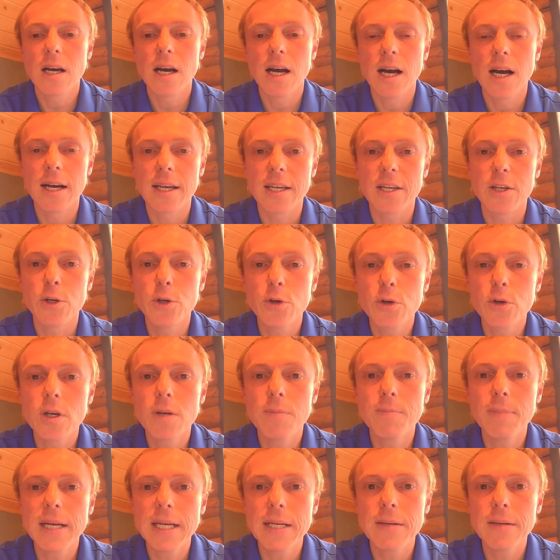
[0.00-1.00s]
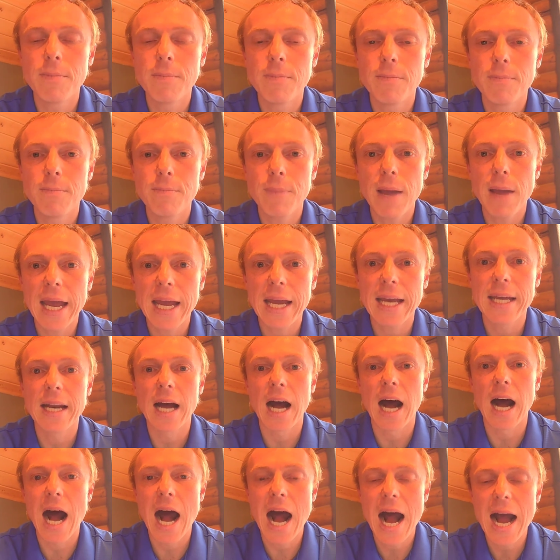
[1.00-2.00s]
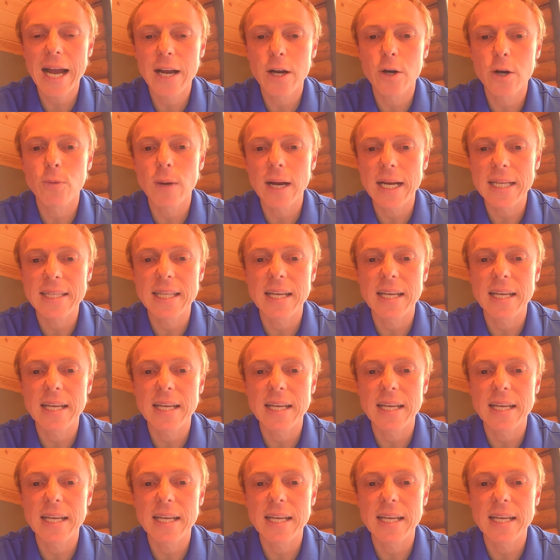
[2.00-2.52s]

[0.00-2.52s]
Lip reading: you could be paying a higher rate